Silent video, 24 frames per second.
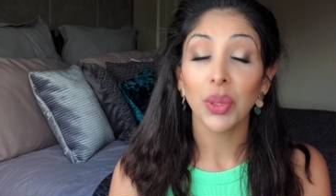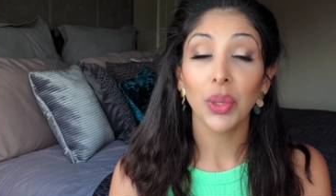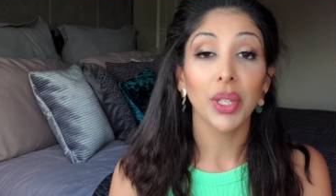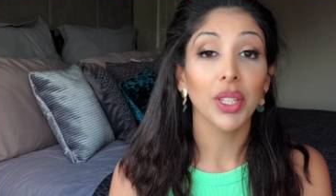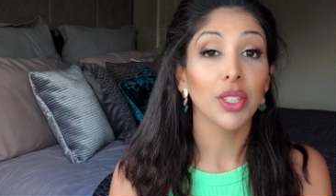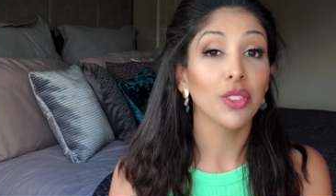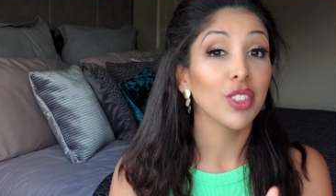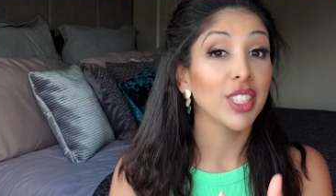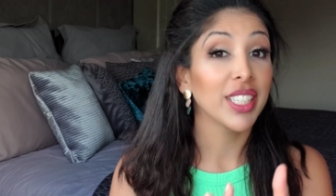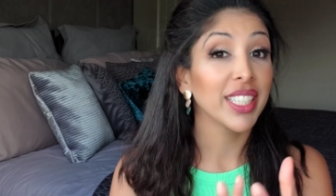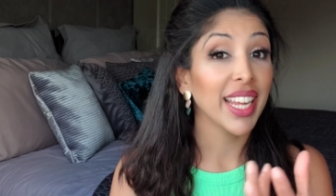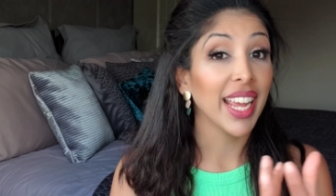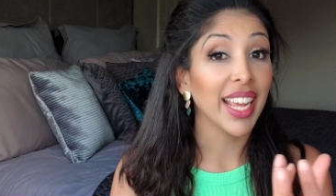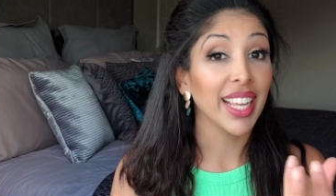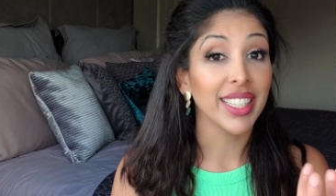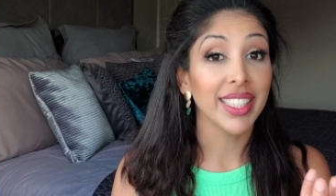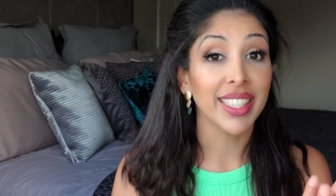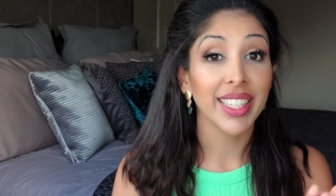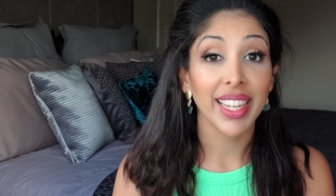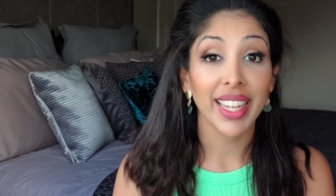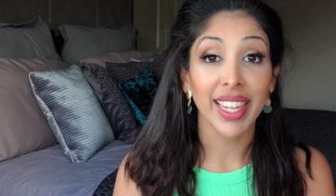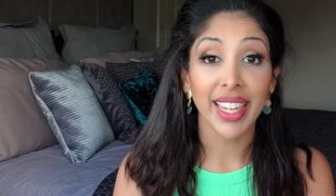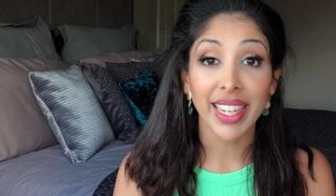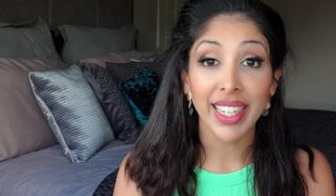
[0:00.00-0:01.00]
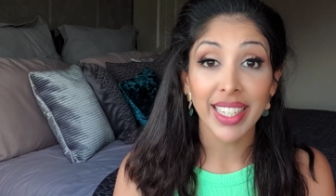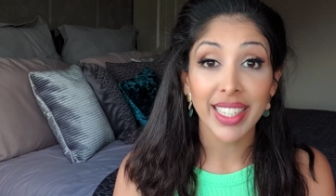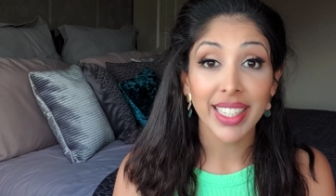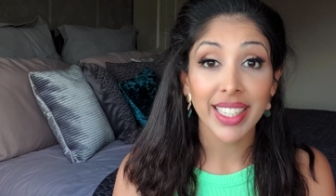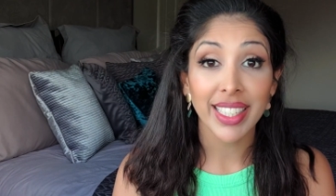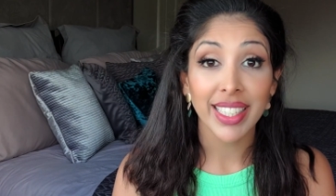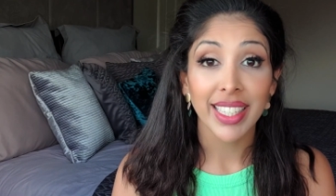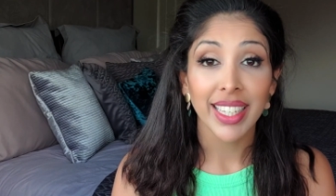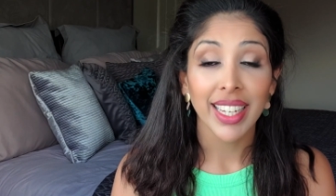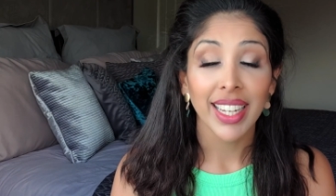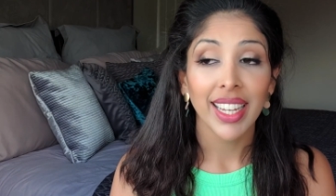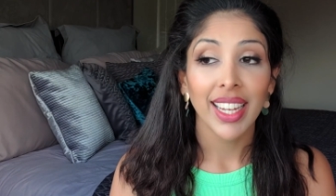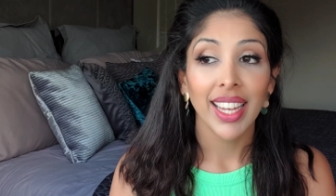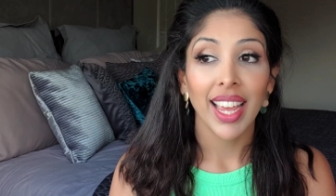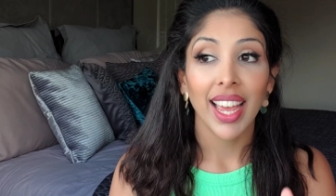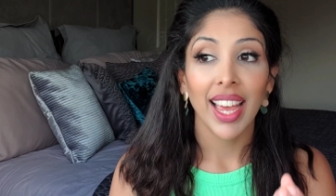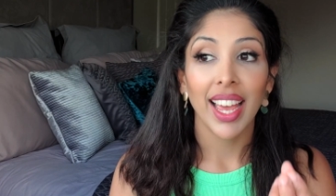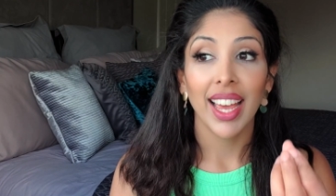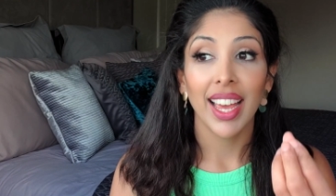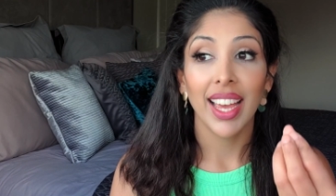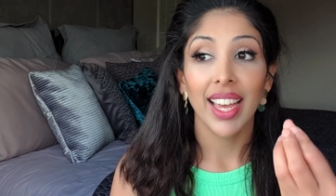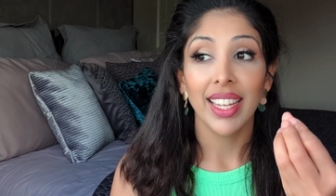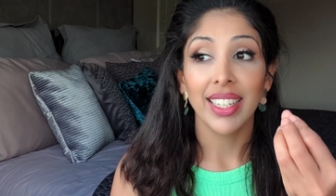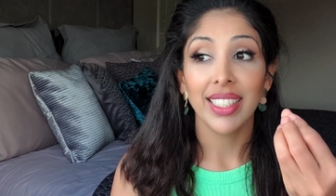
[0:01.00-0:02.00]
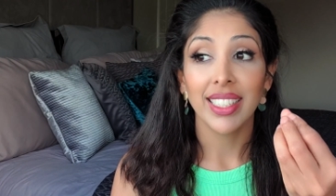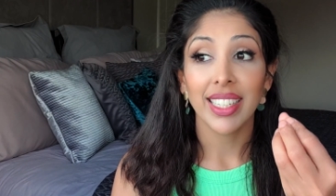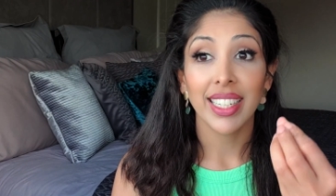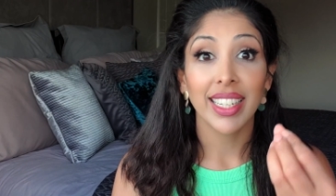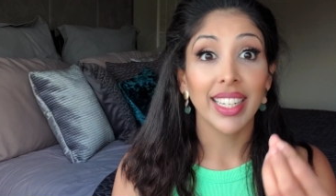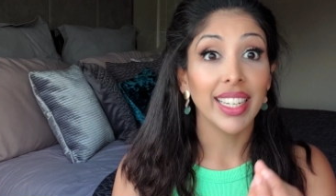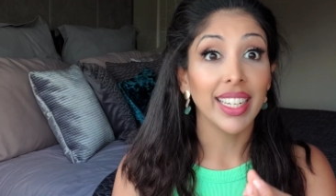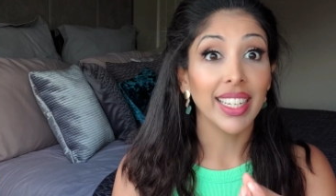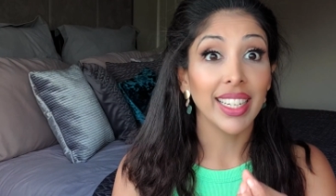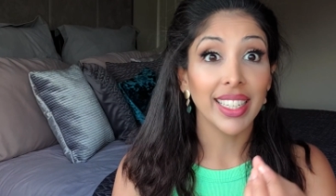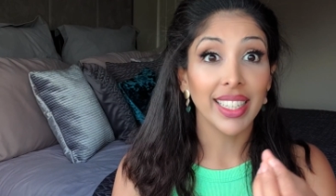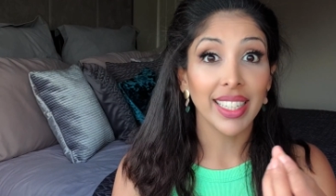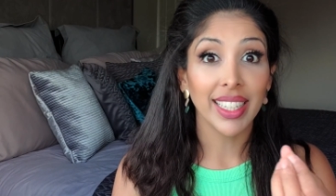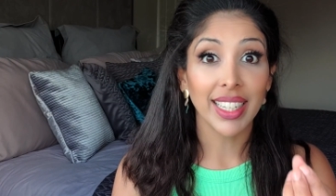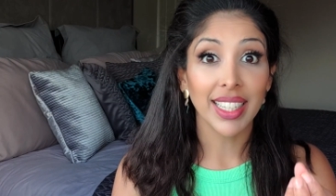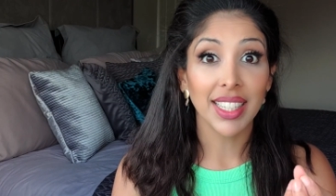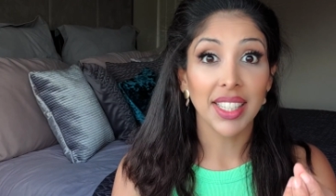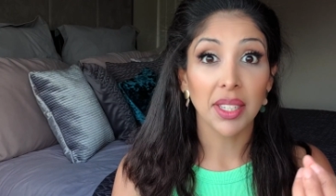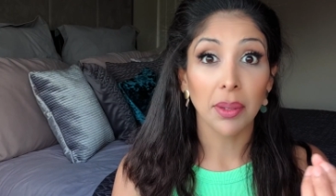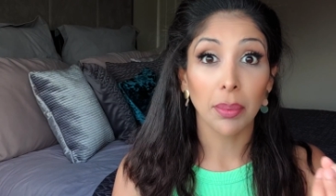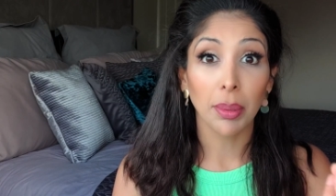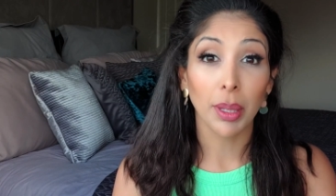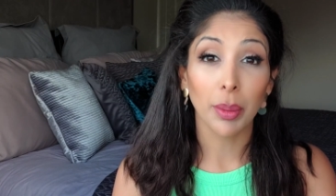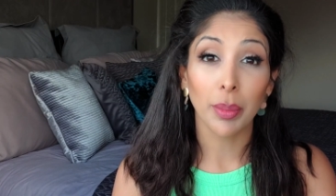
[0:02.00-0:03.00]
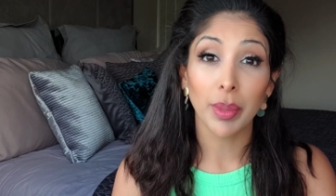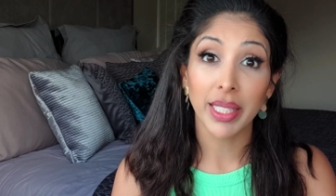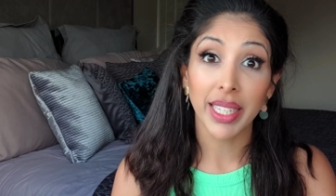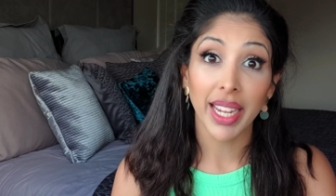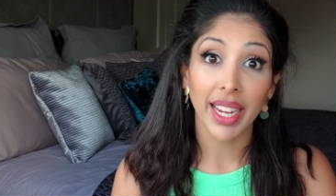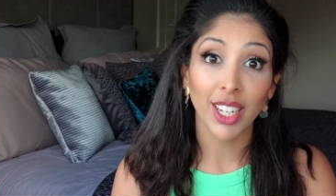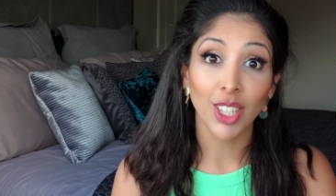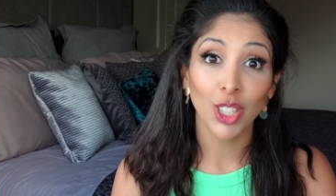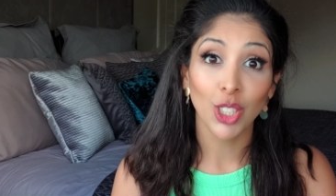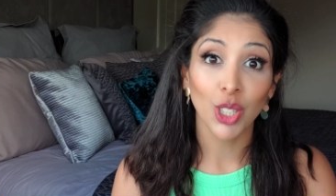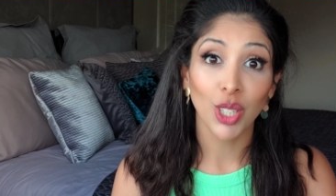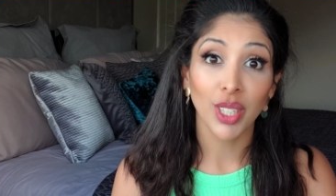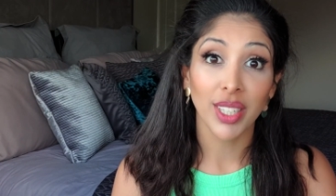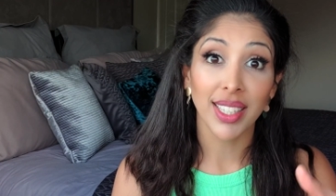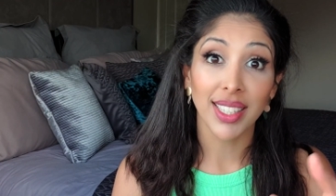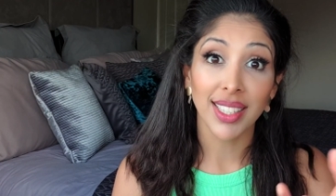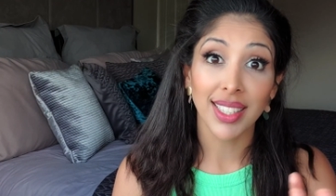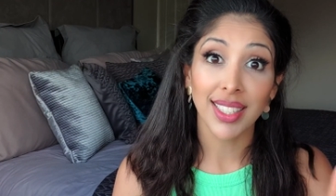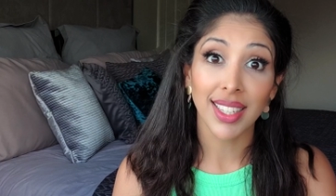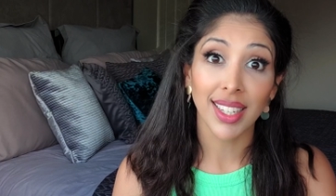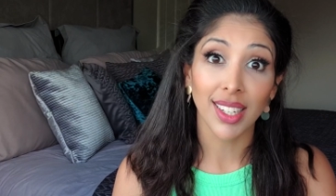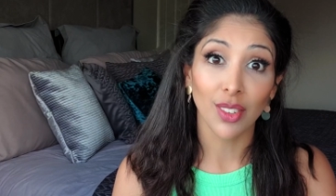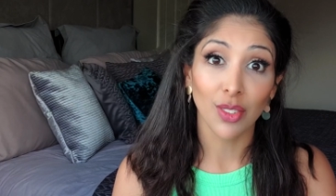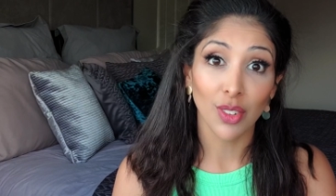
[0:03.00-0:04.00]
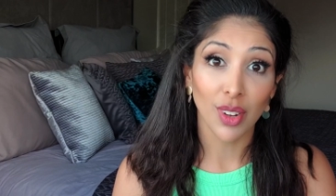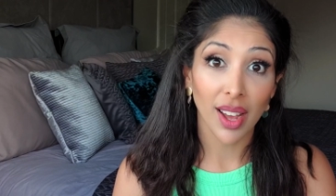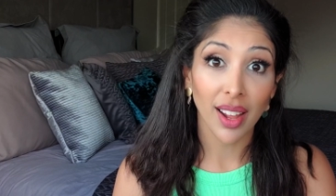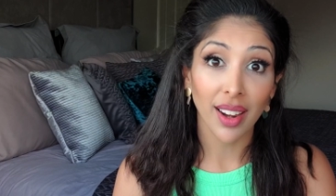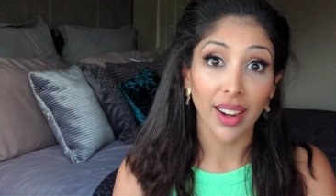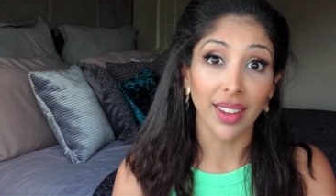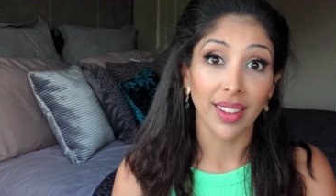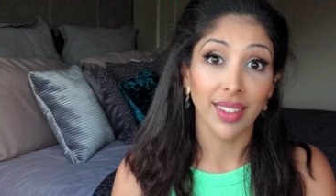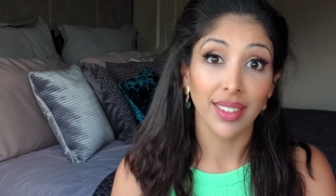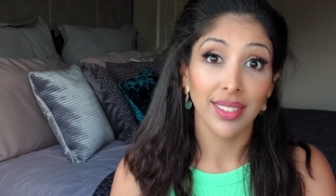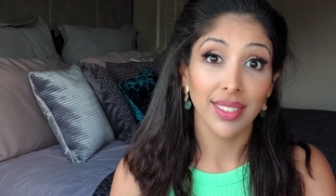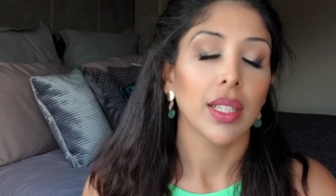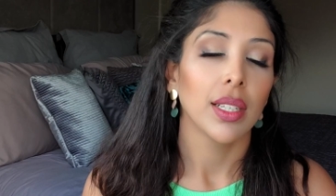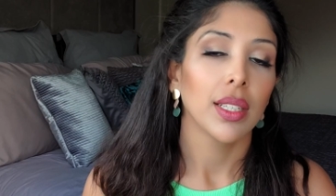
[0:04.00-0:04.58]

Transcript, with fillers: oil retains heat and heat leads to pigmentation and skin of color.